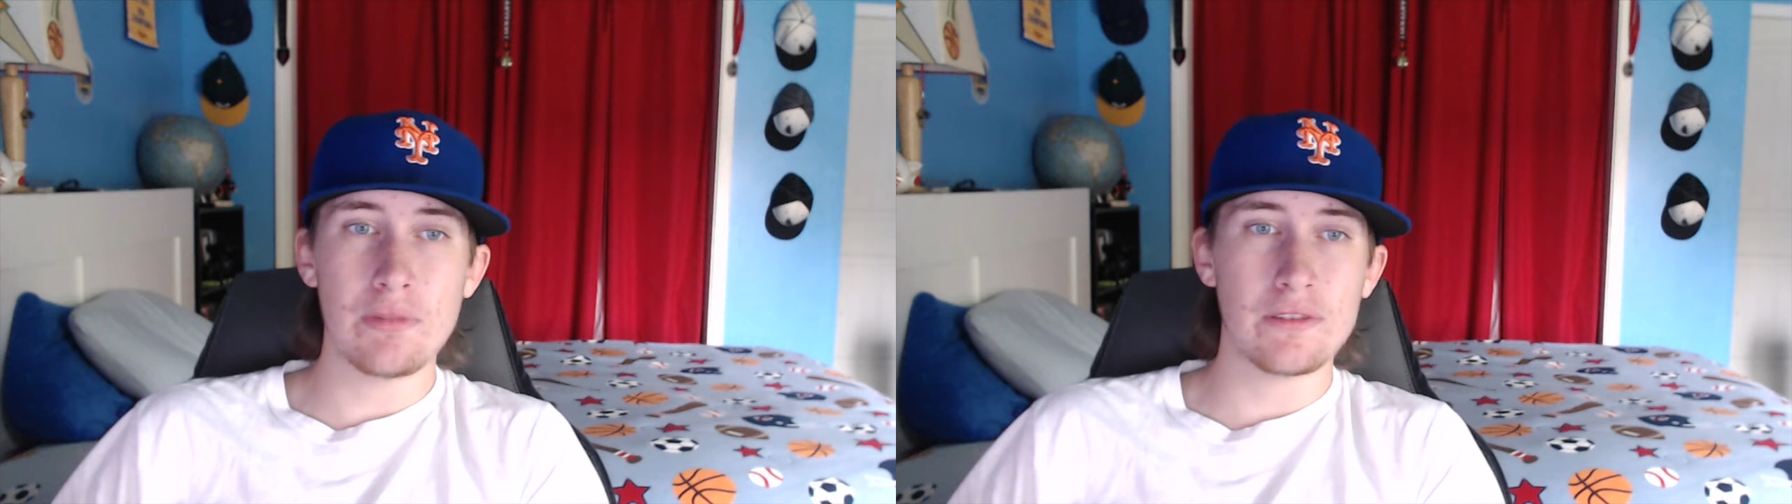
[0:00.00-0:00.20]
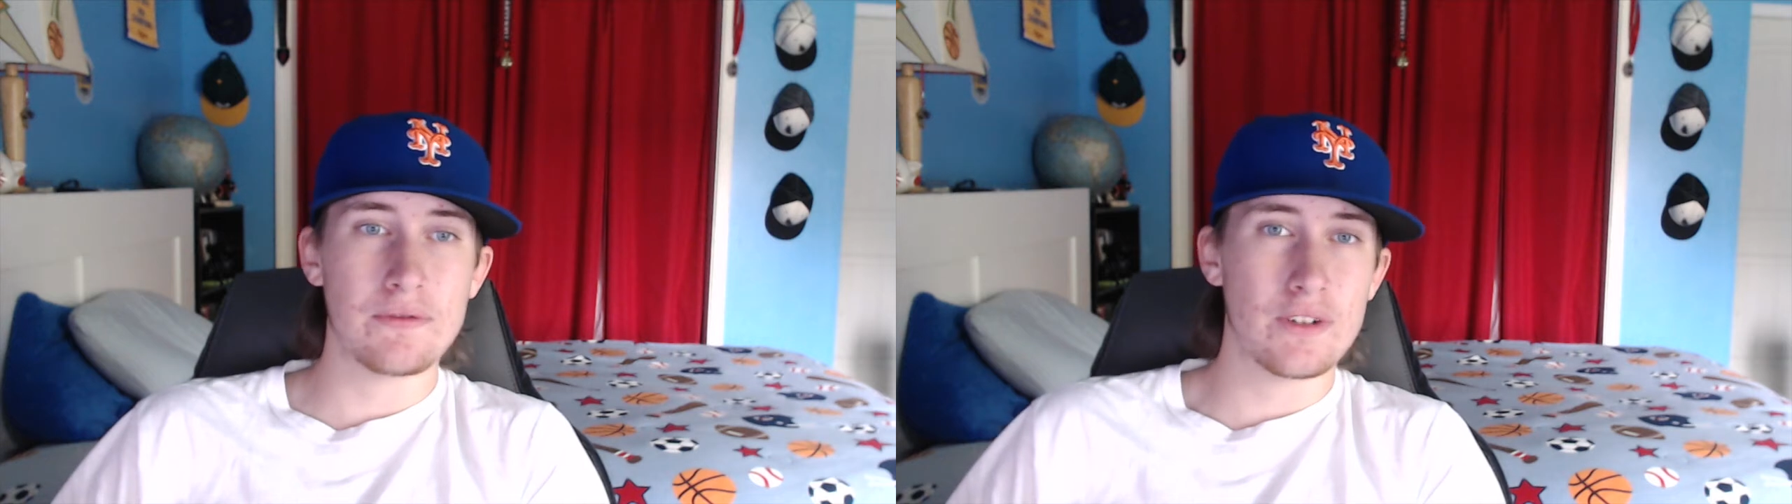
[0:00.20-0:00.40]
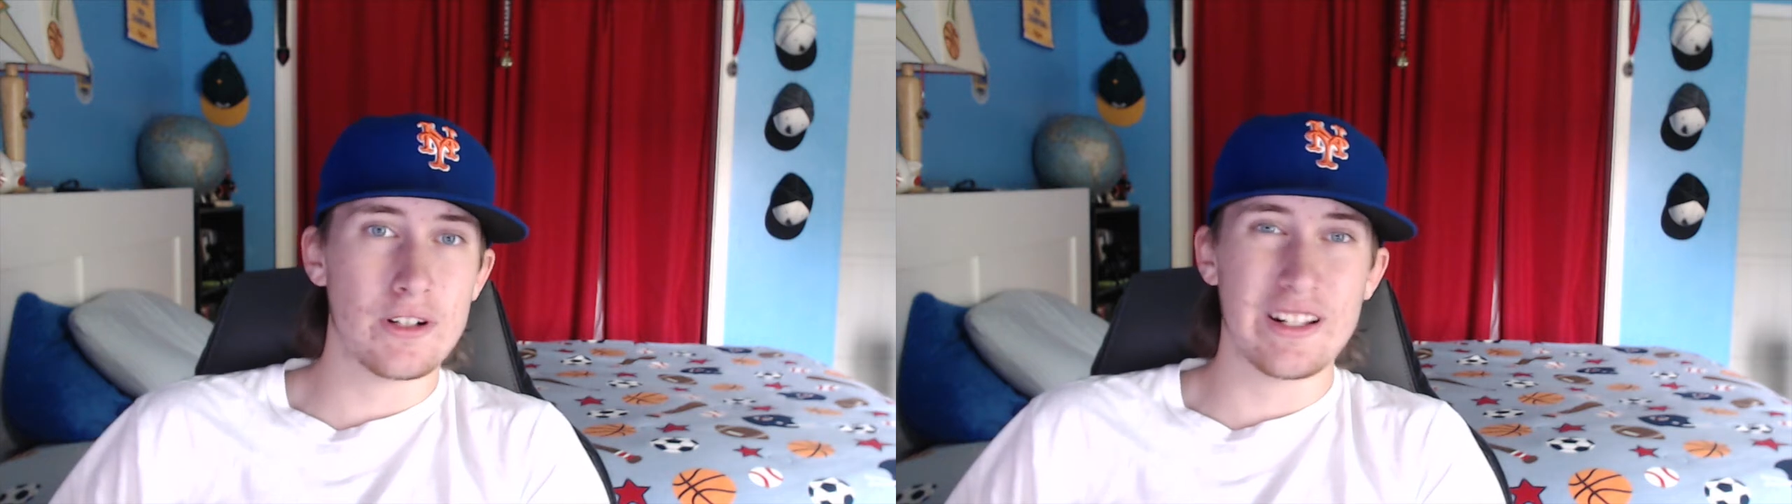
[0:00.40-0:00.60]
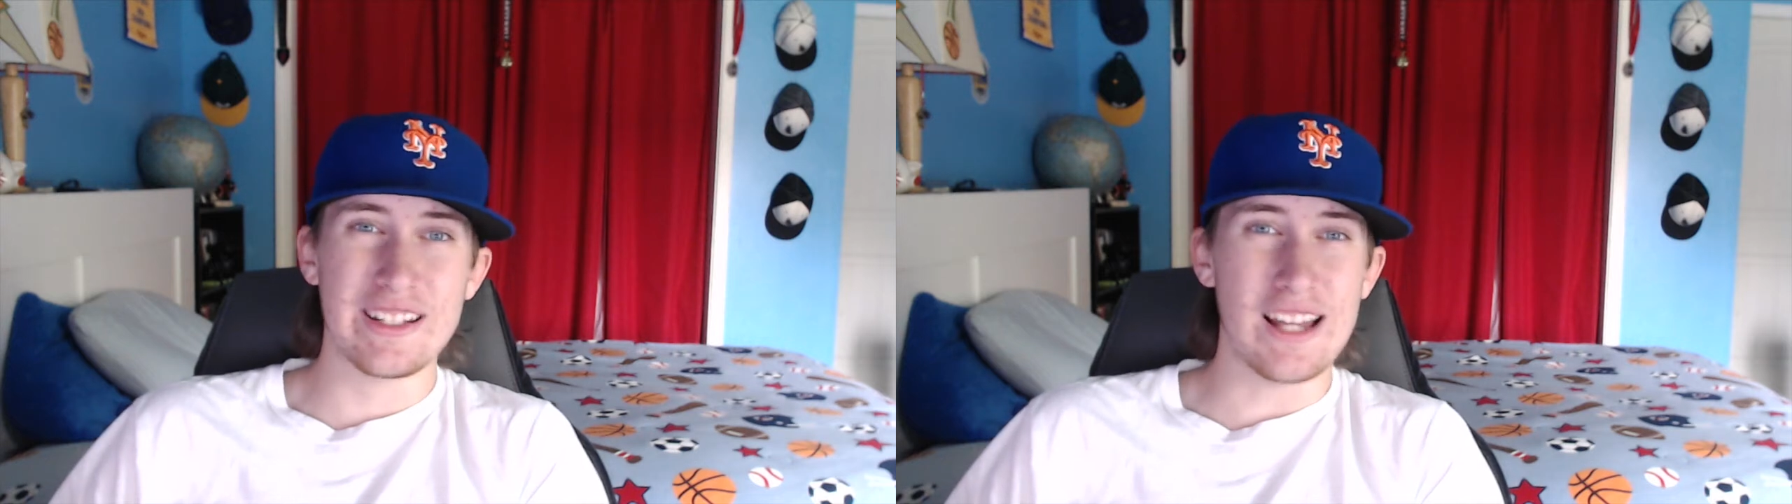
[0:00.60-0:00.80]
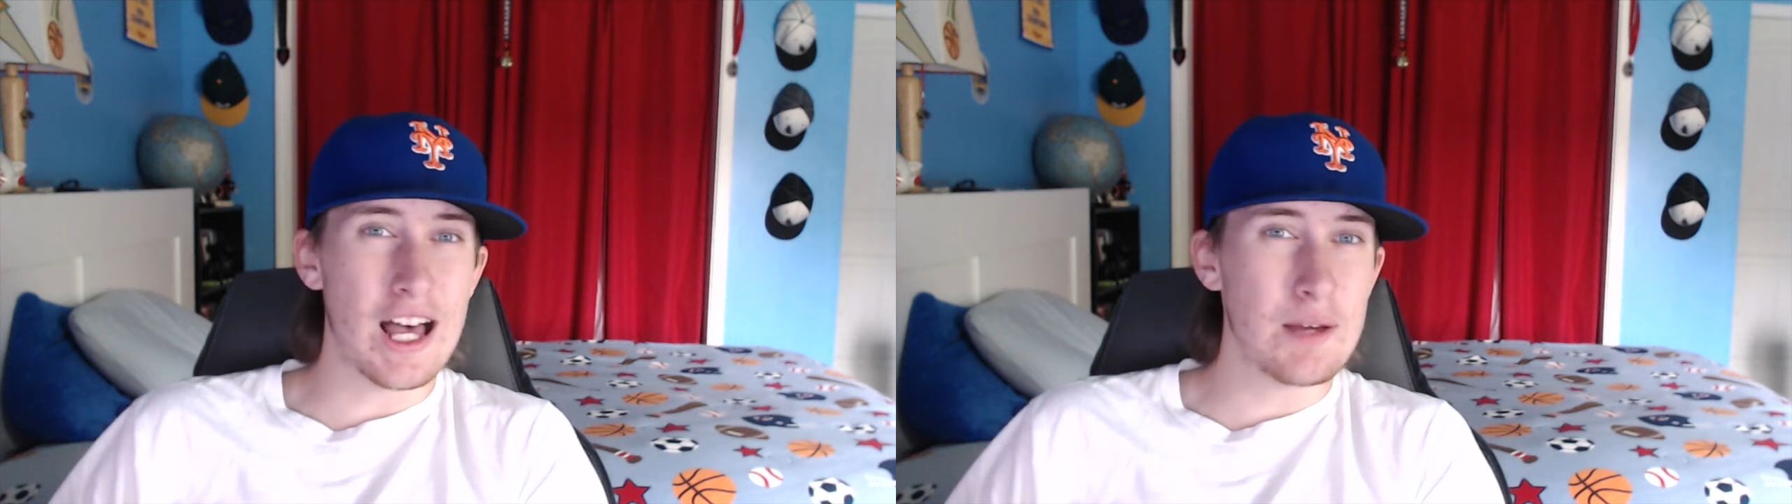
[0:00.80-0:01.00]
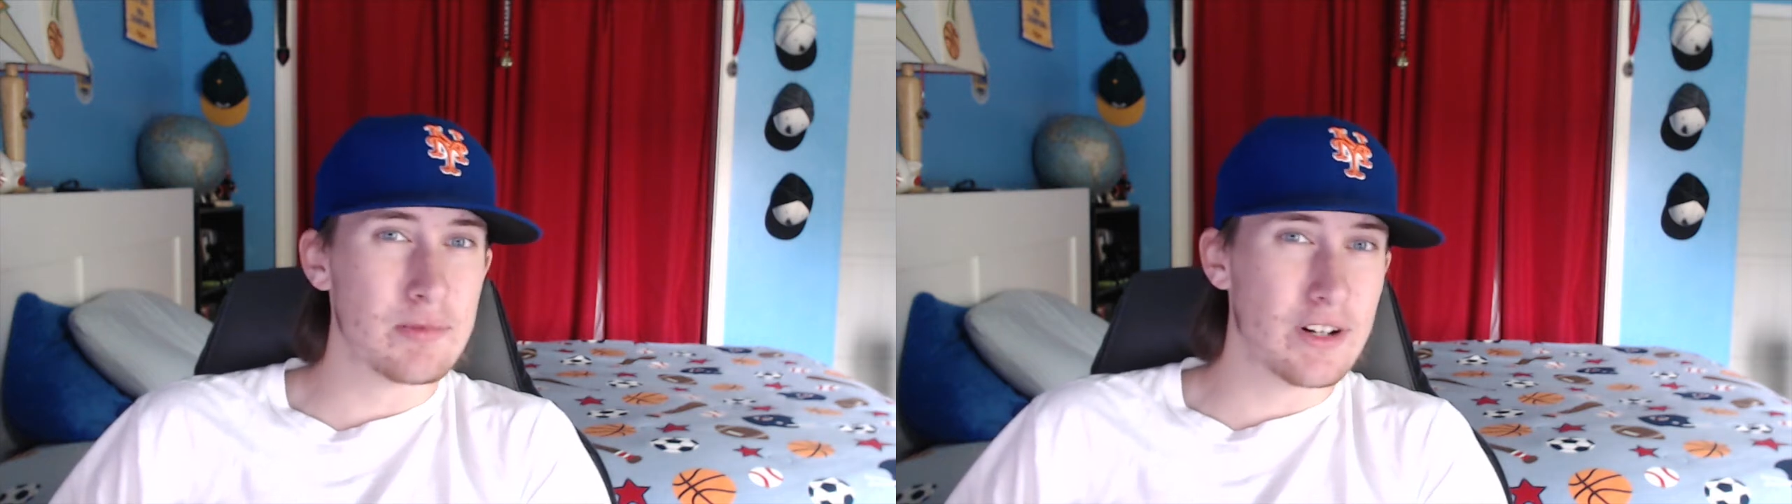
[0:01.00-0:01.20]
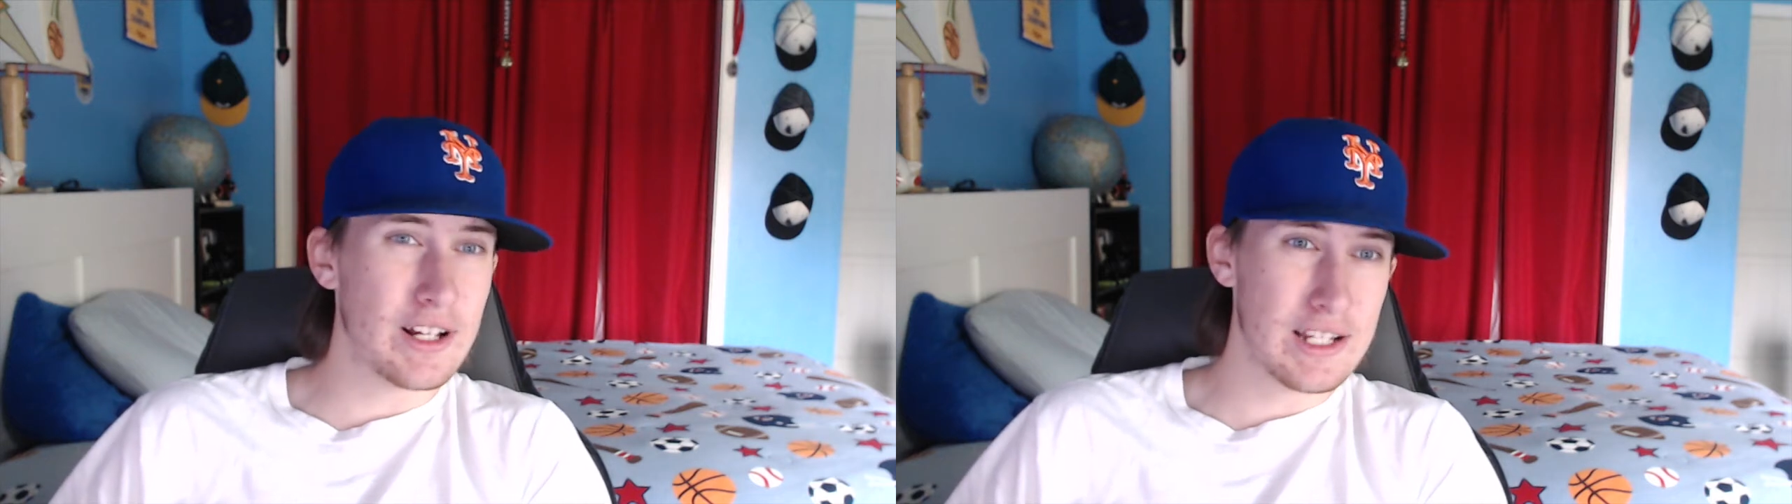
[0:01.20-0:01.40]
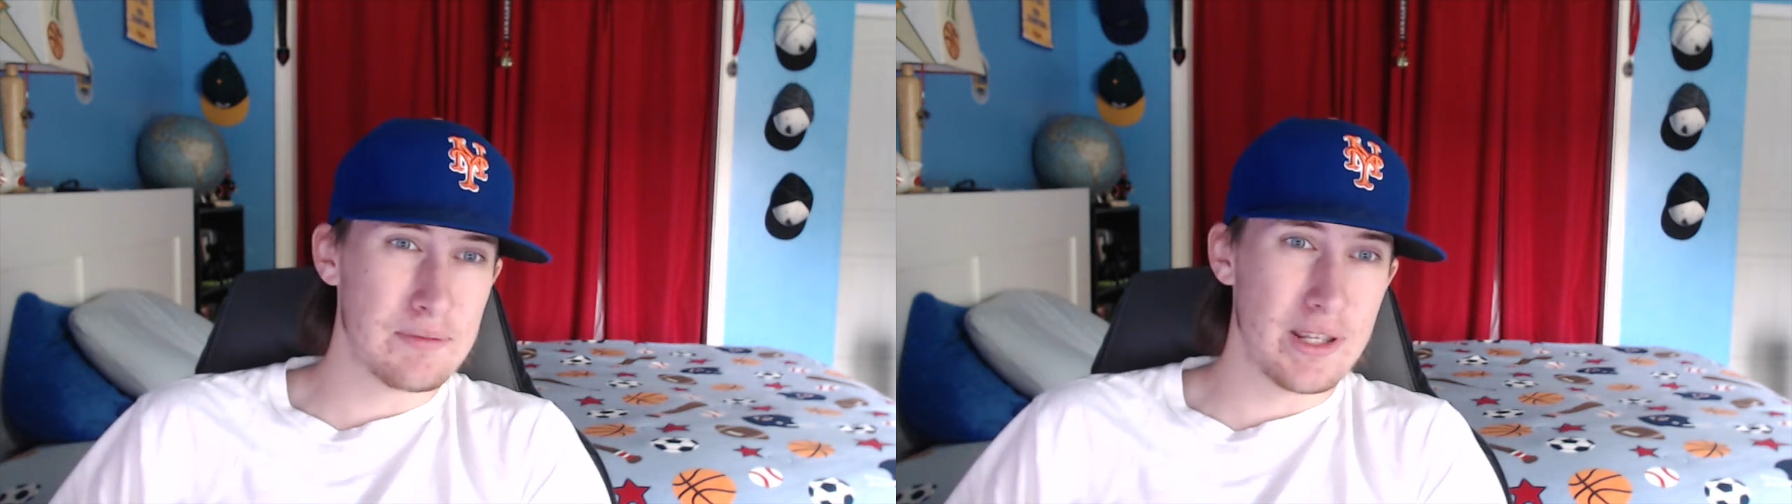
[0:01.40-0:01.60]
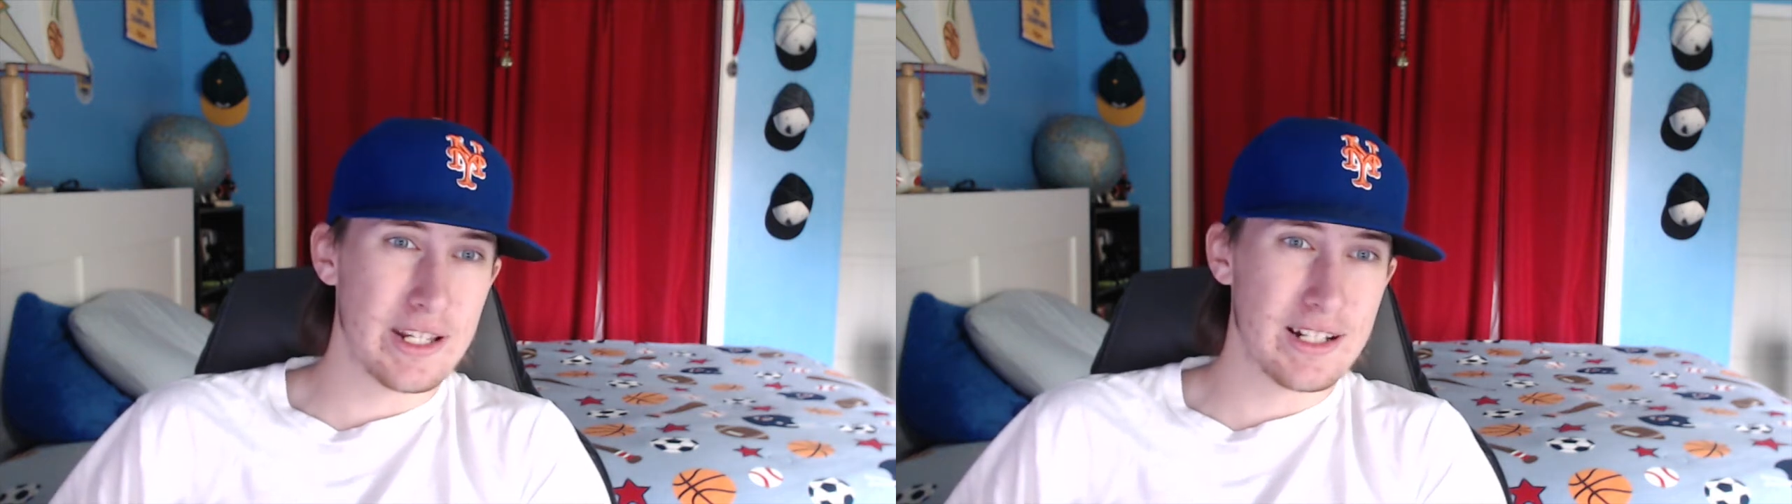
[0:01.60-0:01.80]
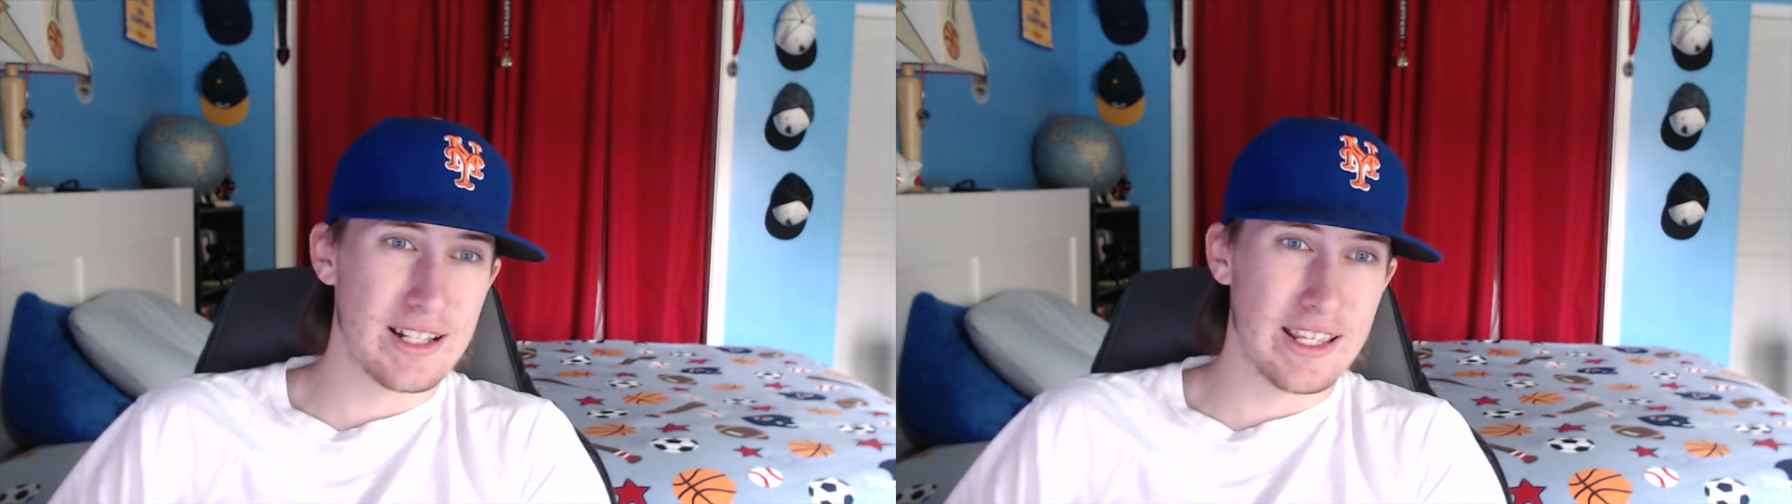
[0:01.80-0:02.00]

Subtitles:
but for a top prospect